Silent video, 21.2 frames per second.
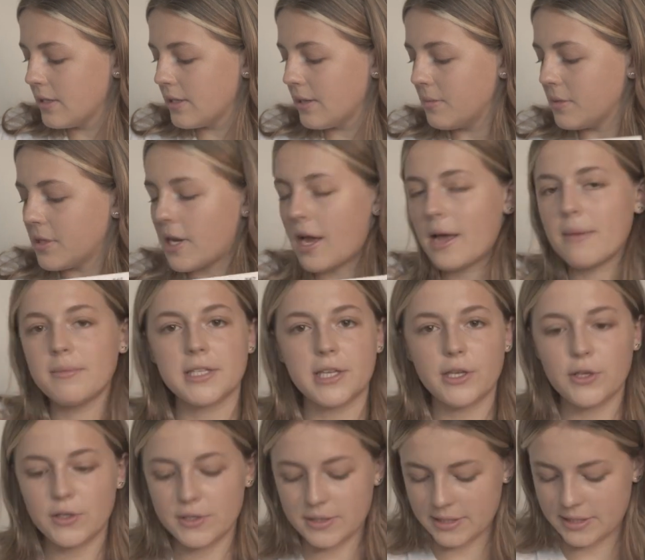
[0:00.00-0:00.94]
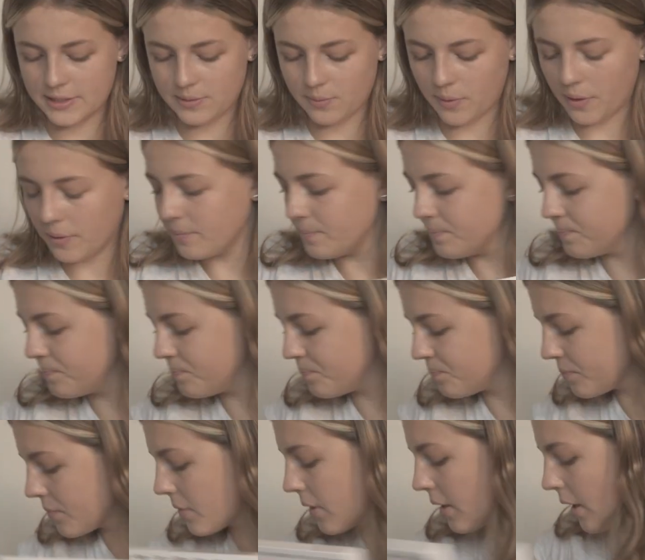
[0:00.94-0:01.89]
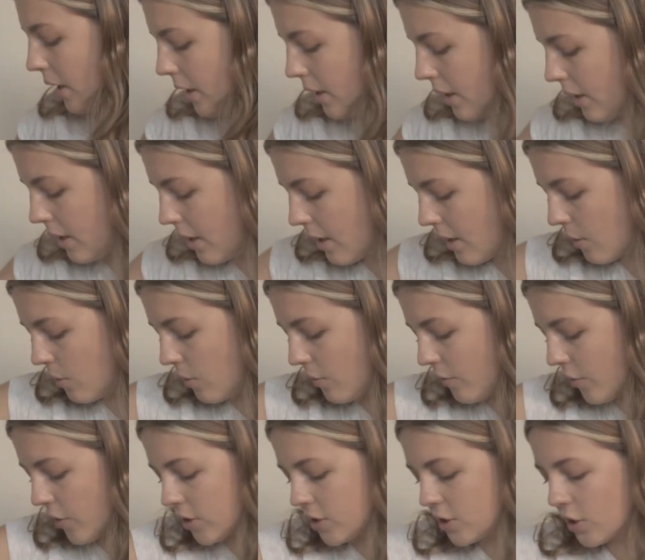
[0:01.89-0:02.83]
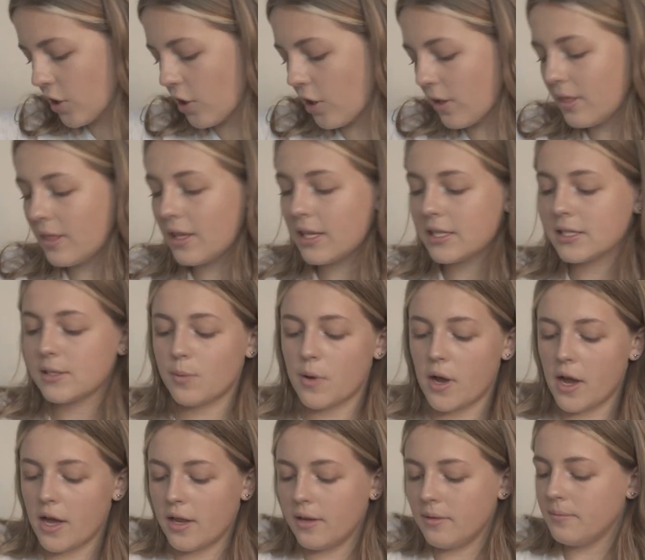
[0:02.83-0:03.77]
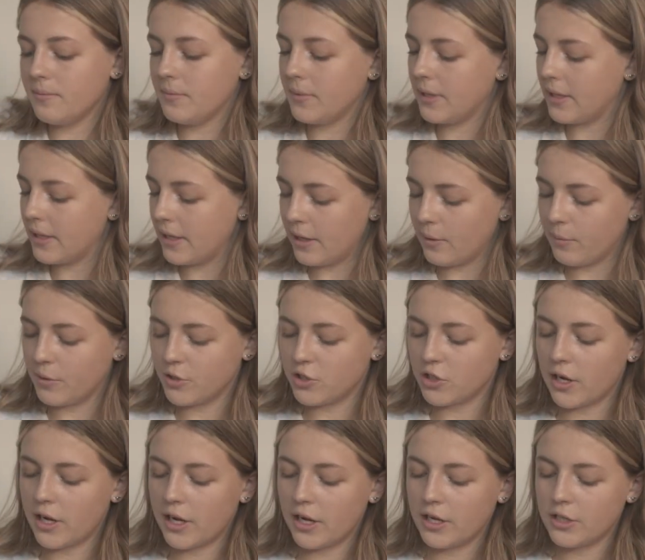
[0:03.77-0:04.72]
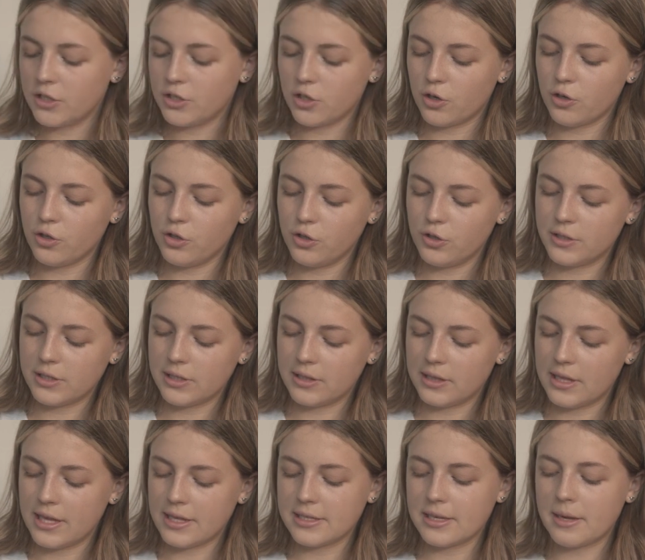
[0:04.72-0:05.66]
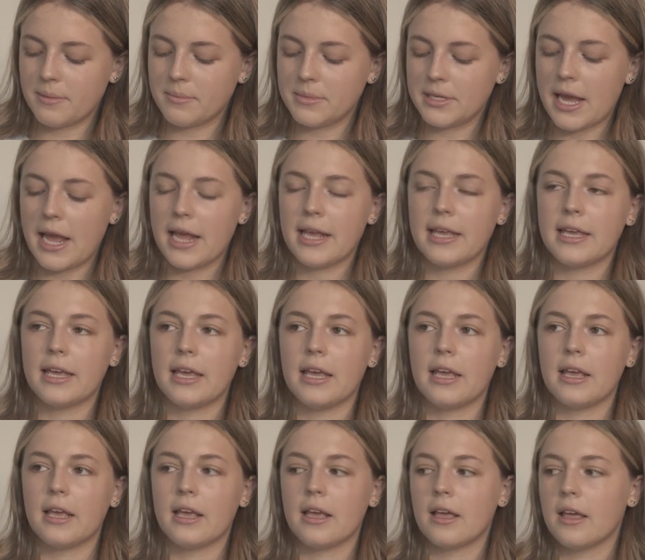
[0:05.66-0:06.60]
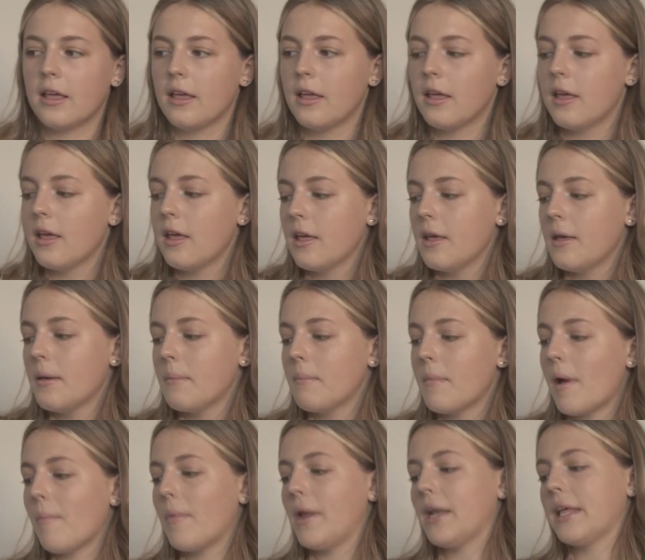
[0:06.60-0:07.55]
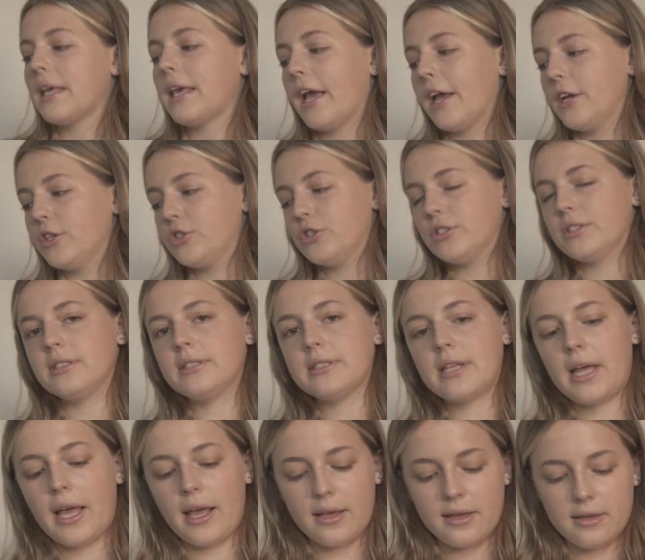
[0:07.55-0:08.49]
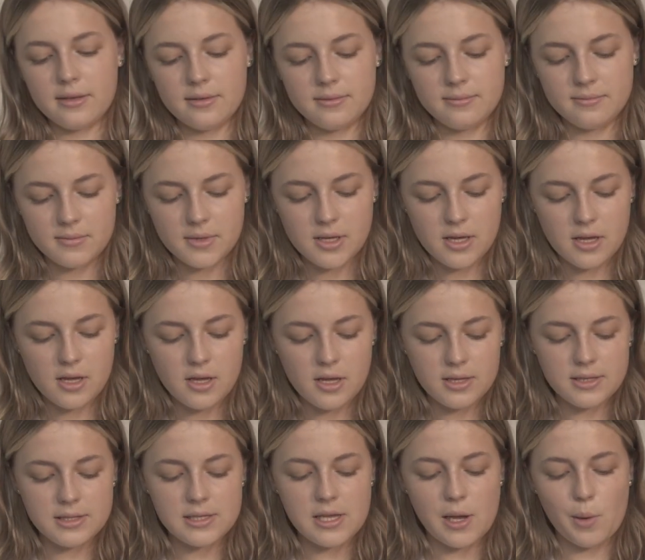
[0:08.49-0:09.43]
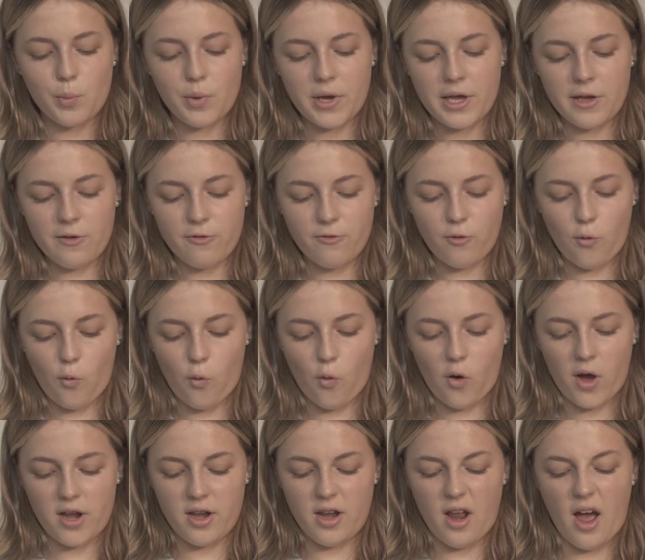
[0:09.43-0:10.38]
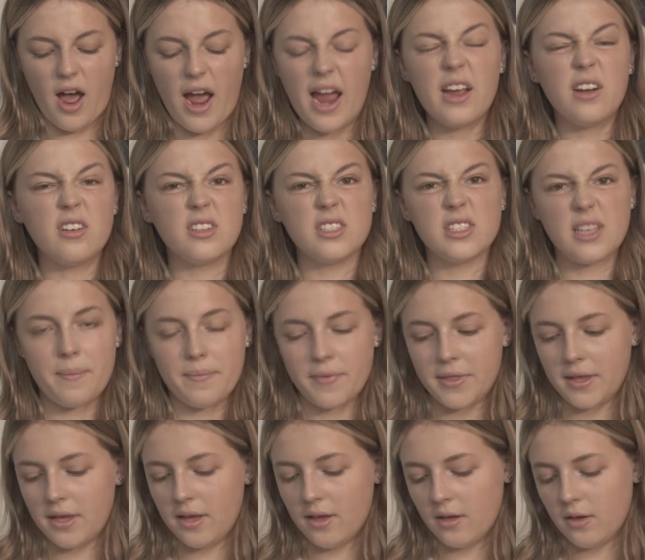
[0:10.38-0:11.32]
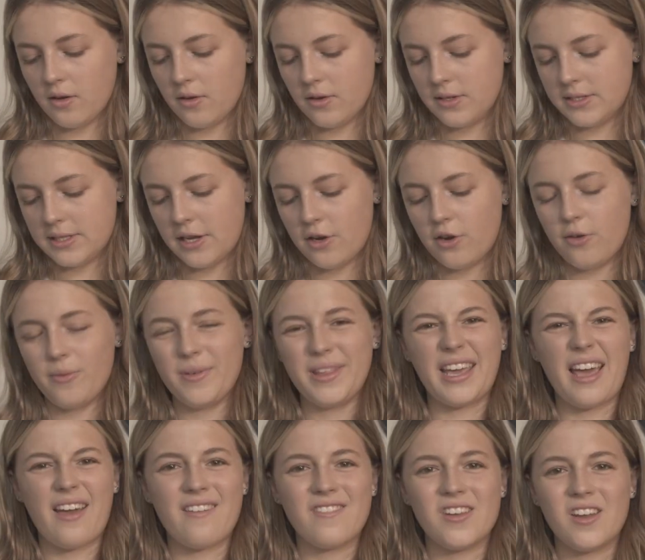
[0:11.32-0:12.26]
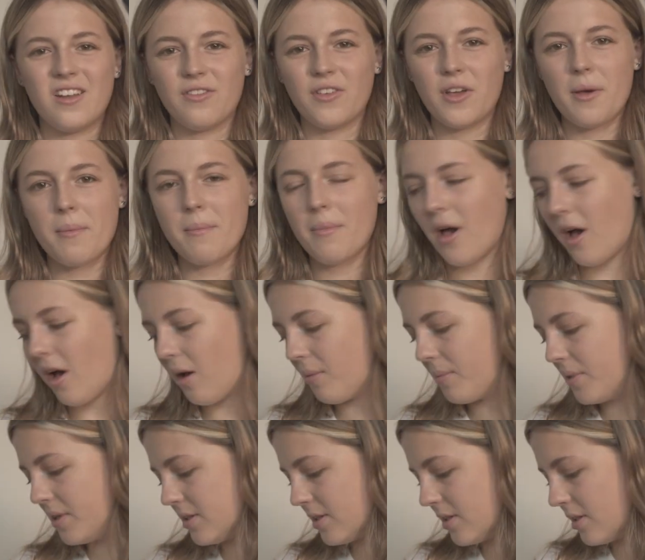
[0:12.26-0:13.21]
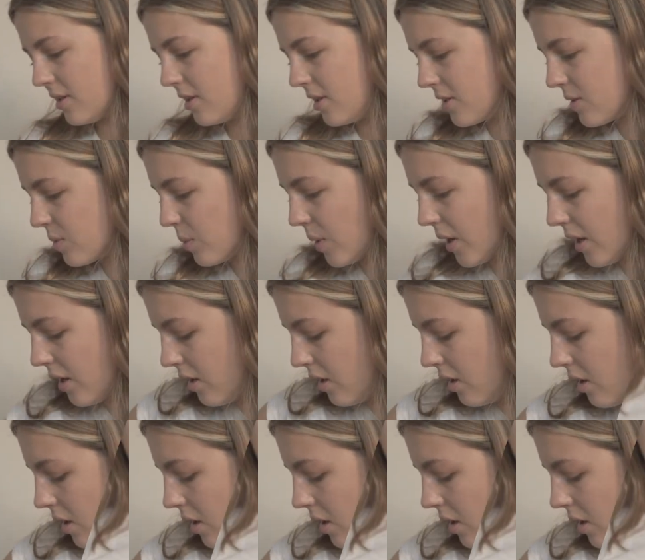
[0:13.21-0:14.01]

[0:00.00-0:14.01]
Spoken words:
Sometimes I use this one. We've also got this one here, which I don't use unless I'm taking my medications like somewhere for a night or something, because they don't really have enough compartments in this one.